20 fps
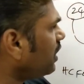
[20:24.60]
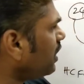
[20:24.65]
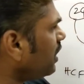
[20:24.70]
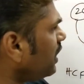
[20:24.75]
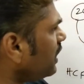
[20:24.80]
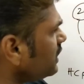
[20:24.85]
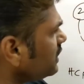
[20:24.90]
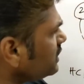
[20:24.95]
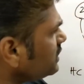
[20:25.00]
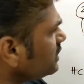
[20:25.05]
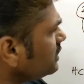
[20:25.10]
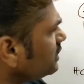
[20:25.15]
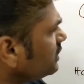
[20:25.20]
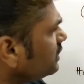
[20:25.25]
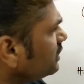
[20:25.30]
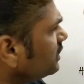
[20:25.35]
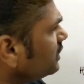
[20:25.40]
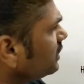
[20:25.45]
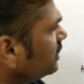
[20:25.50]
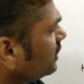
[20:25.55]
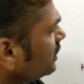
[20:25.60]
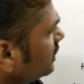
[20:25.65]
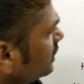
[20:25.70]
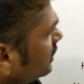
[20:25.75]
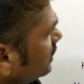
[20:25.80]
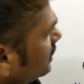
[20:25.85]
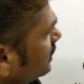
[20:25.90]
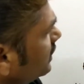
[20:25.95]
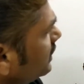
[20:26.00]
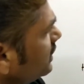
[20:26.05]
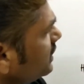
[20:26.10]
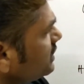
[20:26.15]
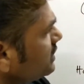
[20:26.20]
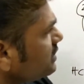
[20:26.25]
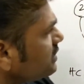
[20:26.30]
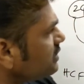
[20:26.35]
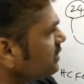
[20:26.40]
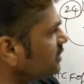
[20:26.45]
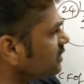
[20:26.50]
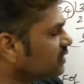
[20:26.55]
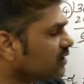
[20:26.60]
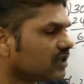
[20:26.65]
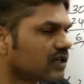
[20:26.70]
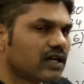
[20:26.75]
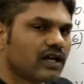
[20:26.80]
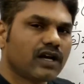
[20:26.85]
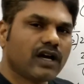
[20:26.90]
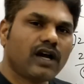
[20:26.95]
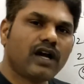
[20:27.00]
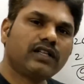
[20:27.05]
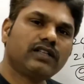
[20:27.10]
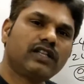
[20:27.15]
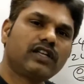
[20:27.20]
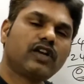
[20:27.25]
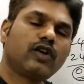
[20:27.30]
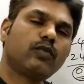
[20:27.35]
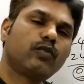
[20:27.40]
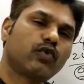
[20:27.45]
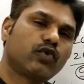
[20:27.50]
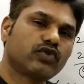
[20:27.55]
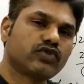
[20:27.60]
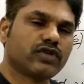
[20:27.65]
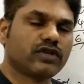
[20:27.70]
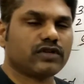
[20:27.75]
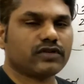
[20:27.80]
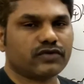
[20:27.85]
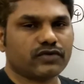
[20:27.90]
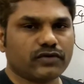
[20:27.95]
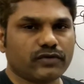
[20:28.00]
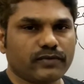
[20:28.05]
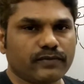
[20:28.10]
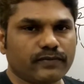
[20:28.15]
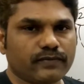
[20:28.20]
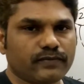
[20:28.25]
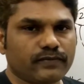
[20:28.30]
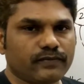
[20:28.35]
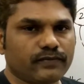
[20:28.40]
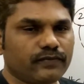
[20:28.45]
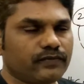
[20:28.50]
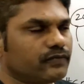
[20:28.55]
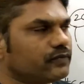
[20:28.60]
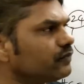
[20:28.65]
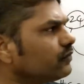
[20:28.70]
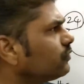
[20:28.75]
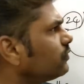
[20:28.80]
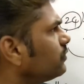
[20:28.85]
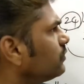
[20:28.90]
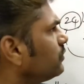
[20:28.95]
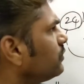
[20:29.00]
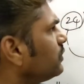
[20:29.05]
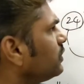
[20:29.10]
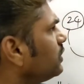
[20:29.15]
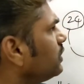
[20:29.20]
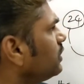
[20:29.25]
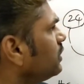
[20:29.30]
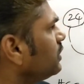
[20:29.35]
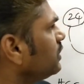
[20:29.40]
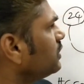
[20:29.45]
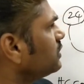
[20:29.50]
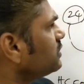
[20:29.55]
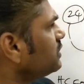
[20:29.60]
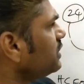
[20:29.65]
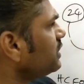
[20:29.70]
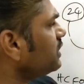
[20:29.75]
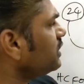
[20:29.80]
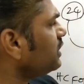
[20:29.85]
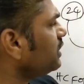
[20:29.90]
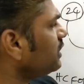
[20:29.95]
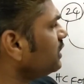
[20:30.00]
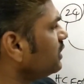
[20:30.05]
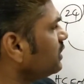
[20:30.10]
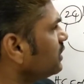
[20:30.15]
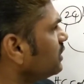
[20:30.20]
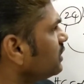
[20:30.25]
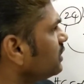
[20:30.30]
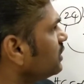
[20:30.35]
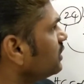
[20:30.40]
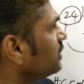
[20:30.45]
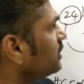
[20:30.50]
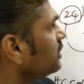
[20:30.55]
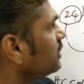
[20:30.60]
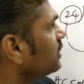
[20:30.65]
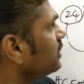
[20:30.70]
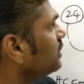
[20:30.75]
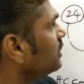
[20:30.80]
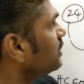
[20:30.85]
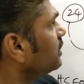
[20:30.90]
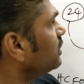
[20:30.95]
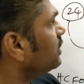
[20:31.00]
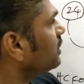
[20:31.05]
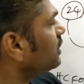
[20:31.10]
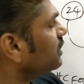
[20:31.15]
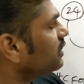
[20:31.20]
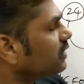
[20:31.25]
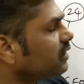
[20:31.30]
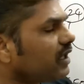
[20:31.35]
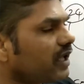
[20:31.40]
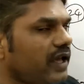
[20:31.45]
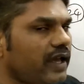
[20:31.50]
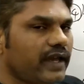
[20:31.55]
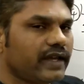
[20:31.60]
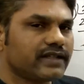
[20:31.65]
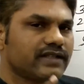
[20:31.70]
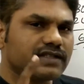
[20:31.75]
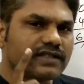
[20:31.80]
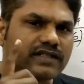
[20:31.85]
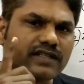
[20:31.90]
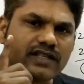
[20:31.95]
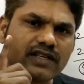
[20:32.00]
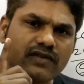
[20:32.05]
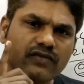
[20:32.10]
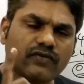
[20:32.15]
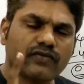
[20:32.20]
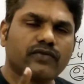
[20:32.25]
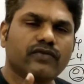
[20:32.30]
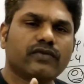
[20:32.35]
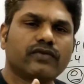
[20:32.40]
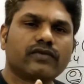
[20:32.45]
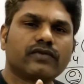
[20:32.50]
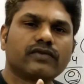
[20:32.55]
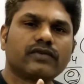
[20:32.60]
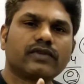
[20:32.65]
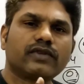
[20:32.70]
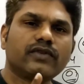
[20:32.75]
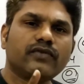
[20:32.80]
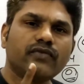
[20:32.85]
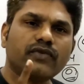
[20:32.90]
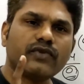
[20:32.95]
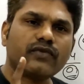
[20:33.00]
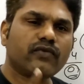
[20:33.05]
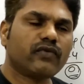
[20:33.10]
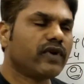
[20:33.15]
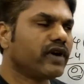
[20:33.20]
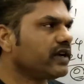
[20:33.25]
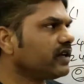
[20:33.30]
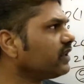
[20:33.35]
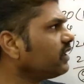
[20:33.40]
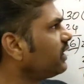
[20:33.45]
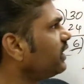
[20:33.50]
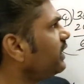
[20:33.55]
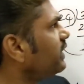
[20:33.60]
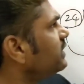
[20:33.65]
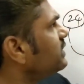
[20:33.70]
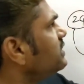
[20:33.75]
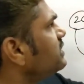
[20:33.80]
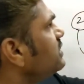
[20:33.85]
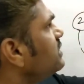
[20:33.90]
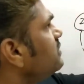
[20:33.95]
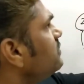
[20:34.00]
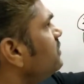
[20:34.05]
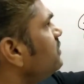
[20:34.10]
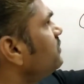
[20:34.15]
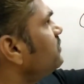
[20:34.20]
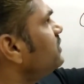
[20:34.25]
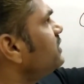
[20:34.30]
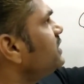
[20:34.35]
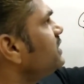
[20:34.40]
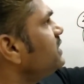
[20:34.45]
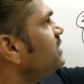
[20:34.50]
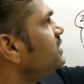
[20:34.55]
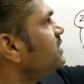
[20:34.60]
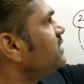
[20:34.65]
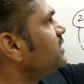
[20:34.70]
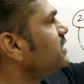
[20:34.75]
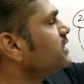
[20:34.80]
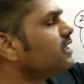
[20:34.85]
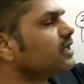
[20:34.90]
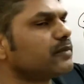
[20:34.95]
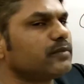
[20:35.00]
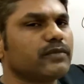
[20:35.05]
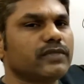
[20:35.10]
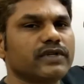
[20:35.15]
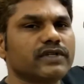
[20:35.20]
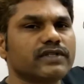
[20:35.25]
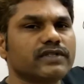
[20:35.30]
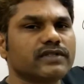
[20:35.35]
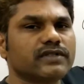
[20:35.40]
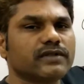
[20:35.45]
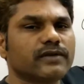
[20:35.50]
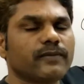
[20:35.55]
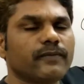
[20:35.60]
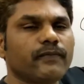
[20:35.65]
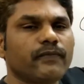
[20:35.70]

And there is other approach also. See, the HCF, if you find the HCF of these three numbers,